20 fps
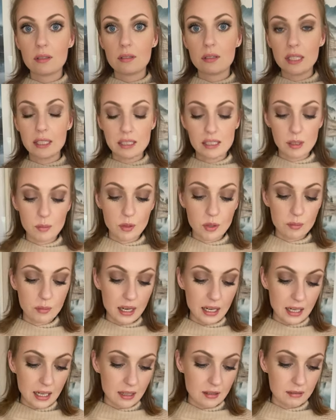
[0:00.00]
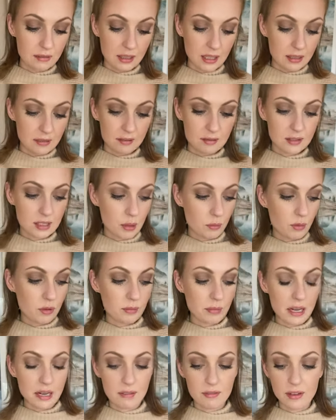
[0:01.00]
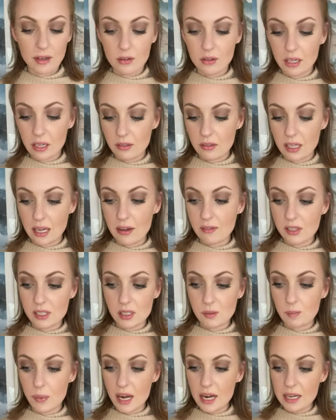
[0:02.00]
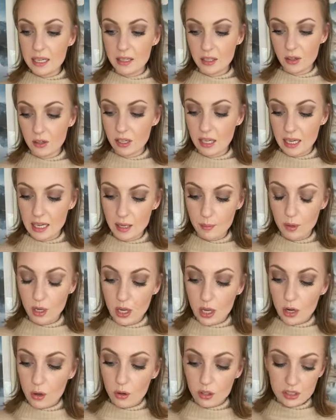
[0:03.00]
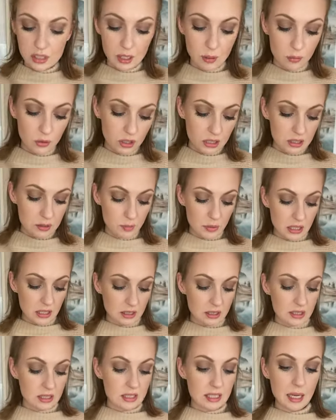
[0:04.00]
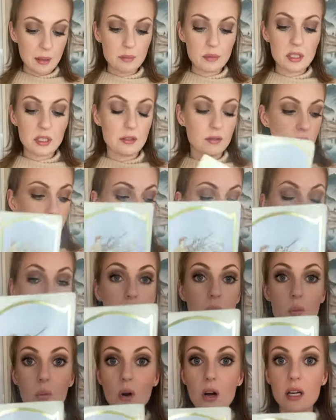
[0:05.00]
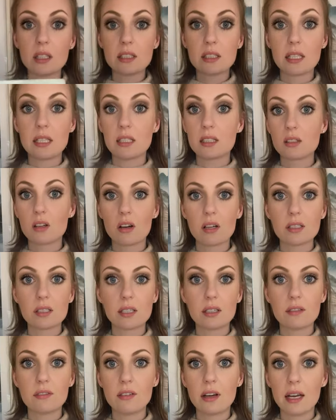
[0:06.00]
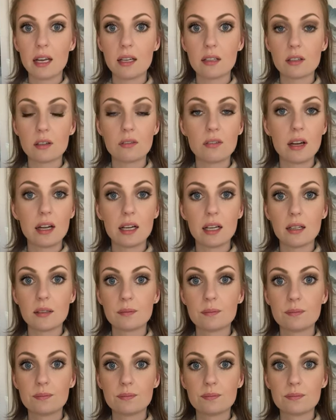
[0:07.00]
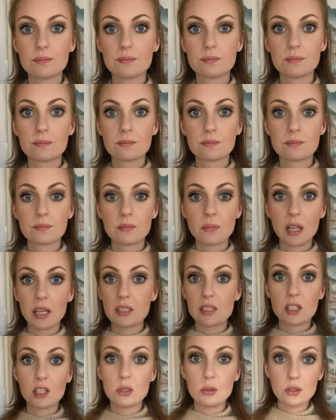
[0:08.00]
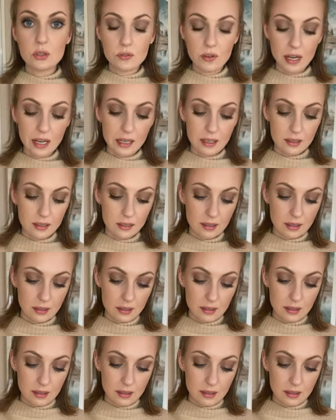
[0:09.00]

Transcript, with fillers: Like someone might have, someone might have found out they have a spy in their camp or someone is being deceptive, five of wands, and it's causing a fight. They're fighting. It's a huge fight.